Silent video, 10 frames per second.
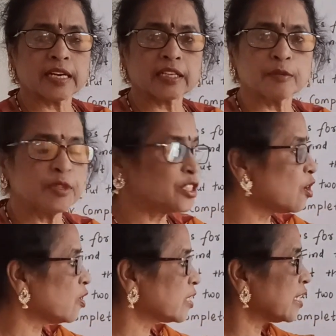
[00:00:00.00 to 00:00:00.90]
atom is
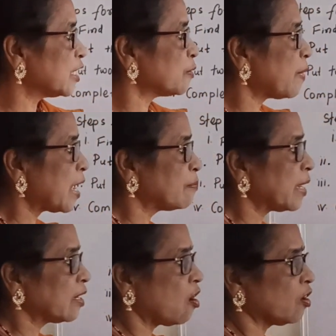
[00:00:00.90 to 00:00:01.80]
not satisfied
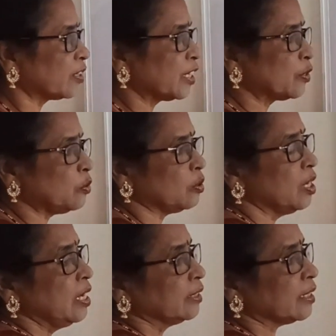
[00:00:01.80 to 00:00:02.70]
by octet
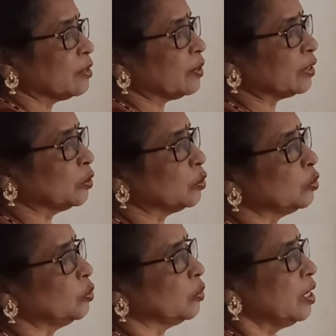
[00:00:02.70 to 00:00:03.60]
rule. Then what to
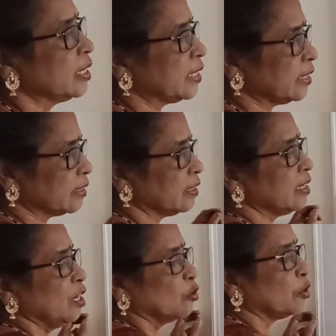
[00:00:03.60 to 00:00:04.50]
do?
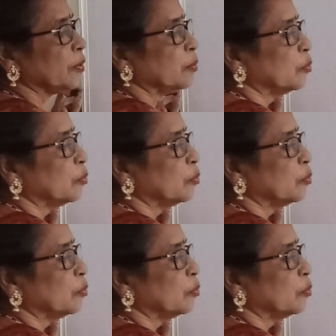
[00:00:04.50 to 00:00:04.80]
Here we will